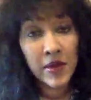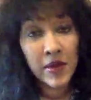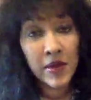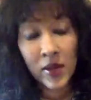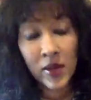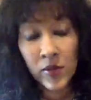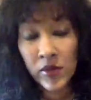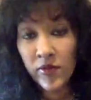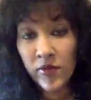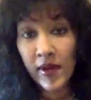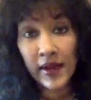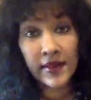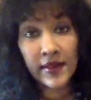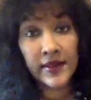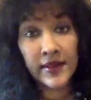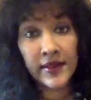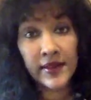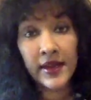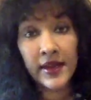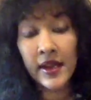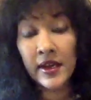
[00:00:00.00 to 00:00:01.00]
in the way we
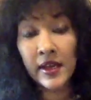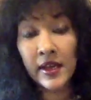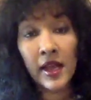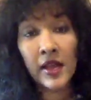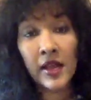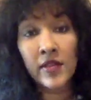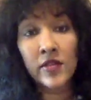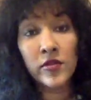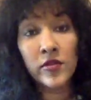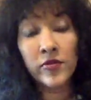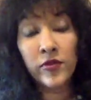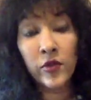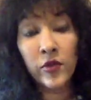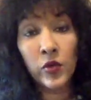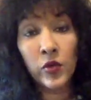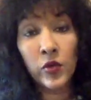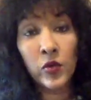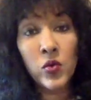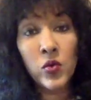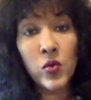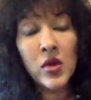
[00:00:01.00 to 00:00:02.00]
vaccinate against
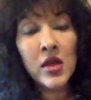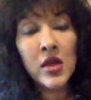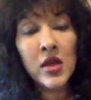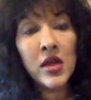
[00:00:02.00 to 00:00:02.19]
flu.